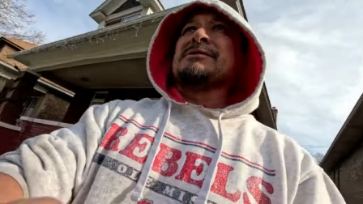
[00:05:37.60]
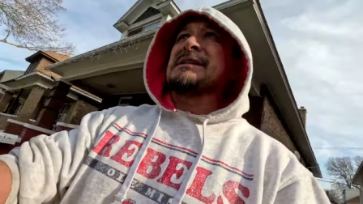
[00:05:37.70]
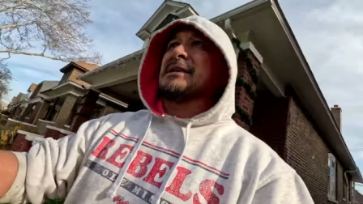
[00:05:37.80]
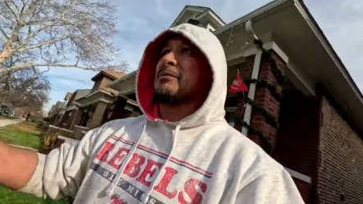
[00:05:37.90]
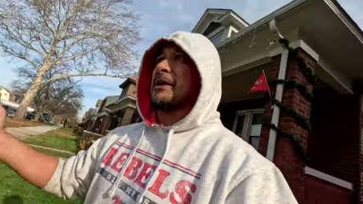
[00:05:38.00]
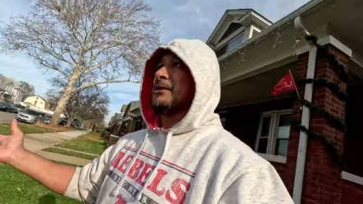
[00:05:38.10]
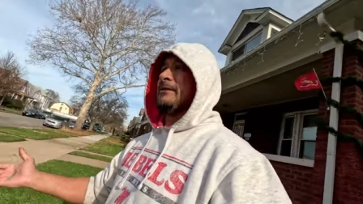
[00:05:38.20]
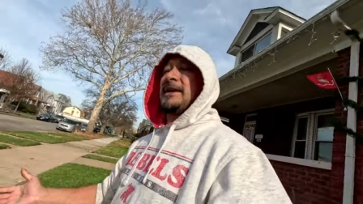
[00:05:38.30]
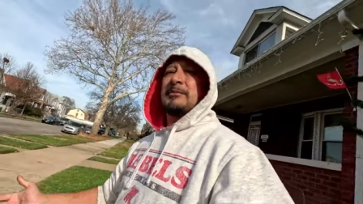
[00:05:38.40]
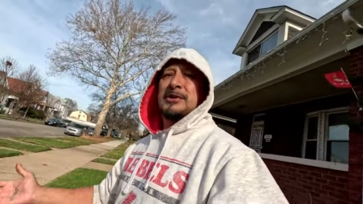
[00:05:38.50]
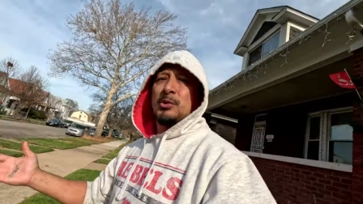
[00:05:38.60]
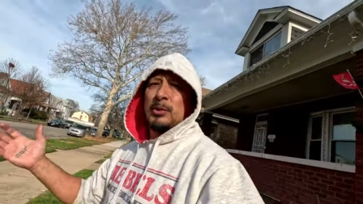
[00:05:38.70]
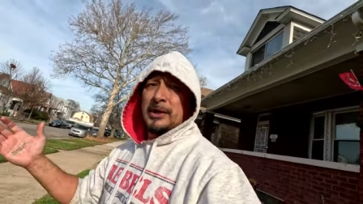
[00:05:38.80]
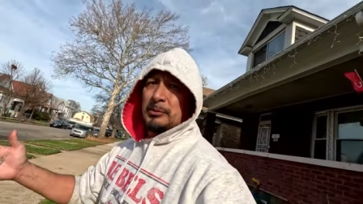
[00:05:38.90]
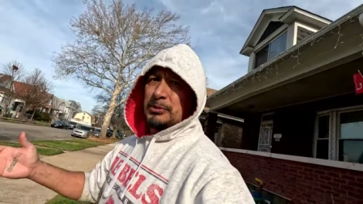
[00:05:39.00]
knows not a brand new van but a
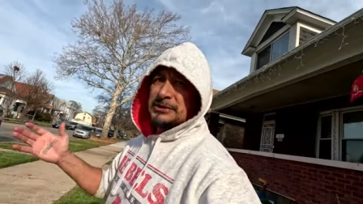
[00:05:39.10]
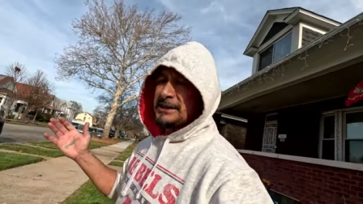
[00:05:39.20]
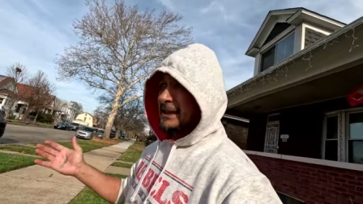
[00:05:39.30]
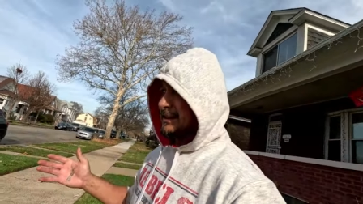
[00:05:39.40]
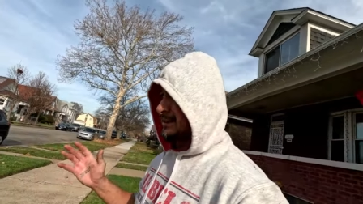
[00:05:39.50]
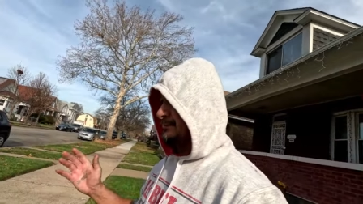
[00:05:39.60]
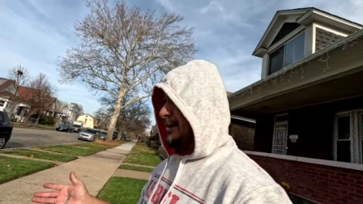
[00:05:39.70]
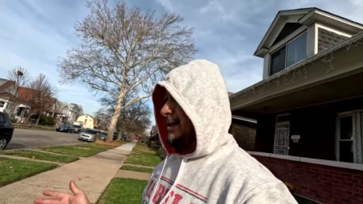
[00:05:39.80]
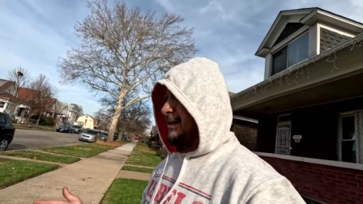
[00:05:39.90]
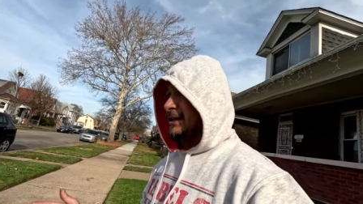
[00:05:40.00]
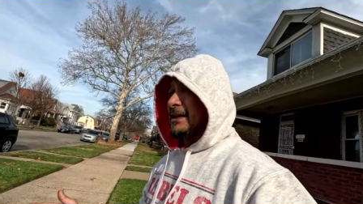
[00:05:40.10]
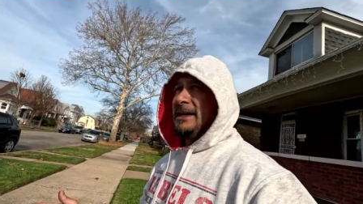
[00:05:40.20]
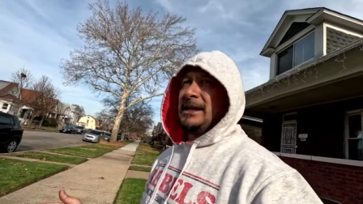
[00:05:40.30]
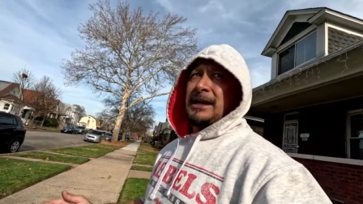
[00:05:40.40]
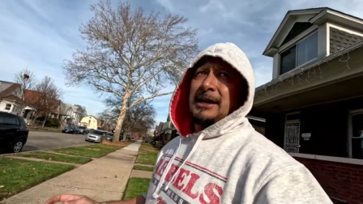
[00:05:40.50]
well protected van
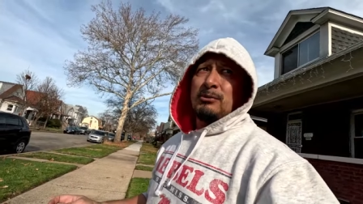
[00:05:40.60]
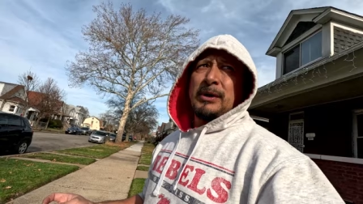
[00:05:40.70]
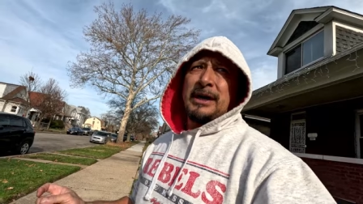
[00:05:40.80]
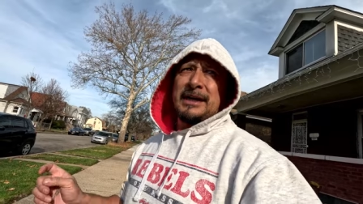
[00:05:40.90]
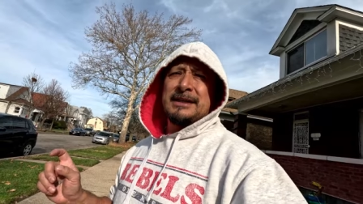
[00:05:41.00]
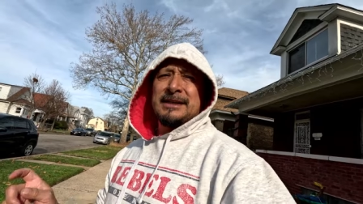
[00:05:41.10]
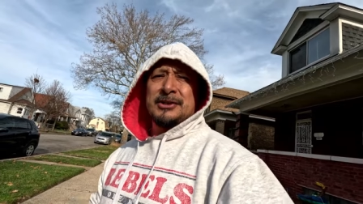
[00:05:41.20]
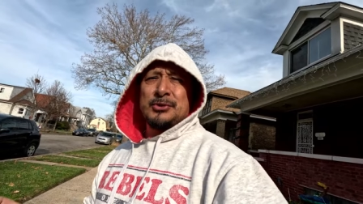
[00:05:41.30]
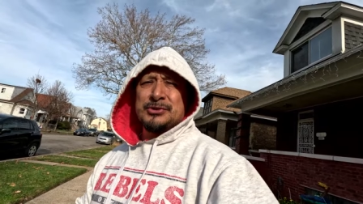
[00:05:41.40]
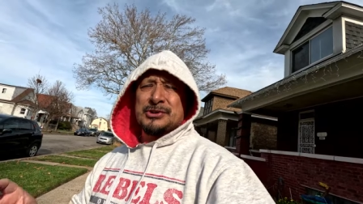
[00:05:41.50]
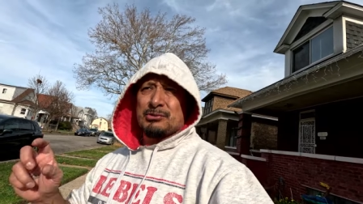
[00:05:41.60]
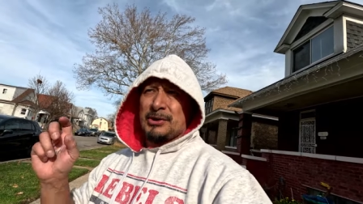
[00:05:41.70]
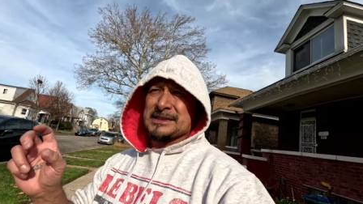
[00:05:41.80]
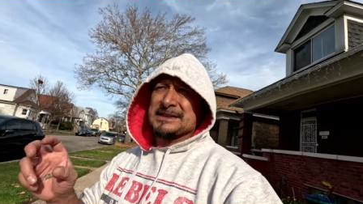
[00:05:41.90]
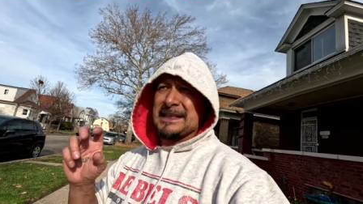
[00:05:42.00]
and why i didn't use the
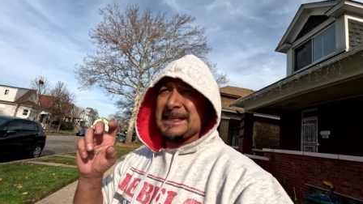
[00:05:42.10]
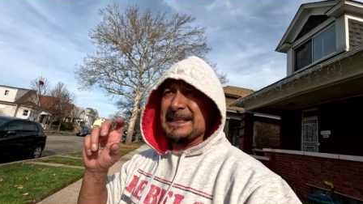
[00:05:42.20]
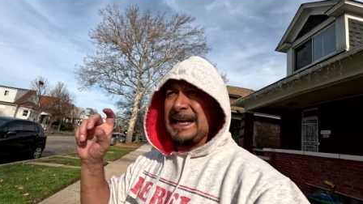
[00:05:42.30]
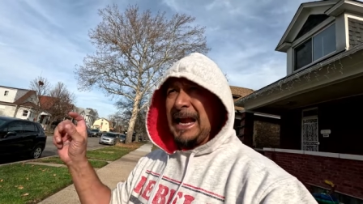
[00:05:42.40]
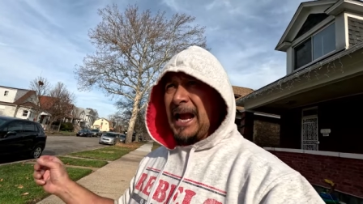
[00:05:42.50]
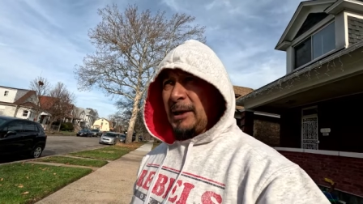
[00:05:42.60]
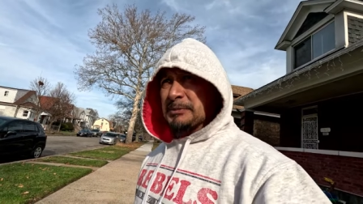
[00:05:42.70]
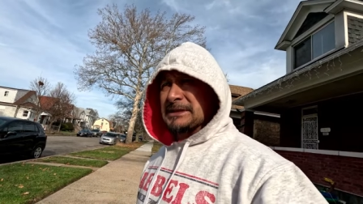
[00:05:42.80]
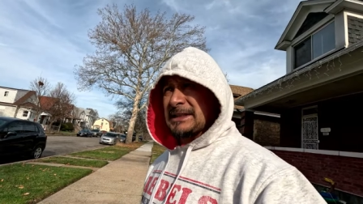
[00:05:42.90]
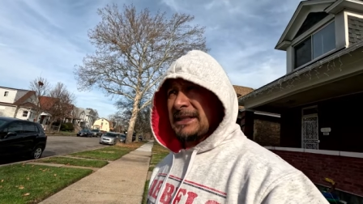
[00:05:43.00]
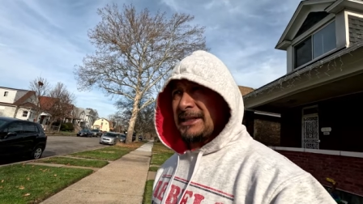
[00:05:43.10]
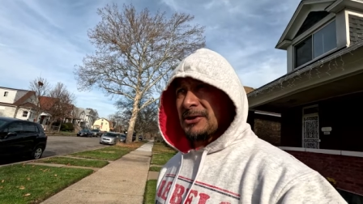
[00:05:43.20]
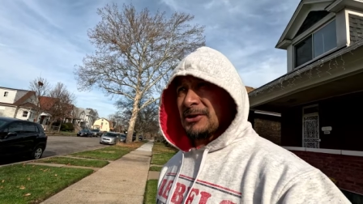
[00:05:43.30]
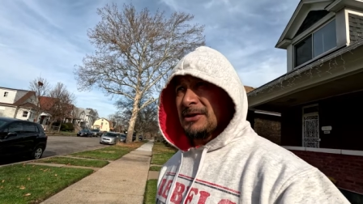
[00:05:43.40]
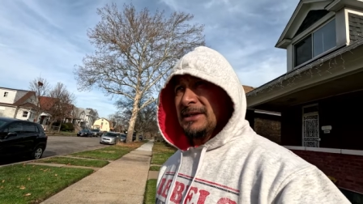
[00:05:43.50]
rust
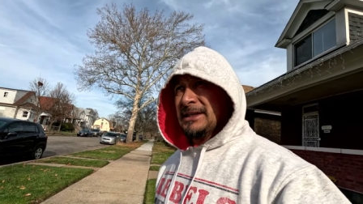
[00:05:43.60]
encapsulator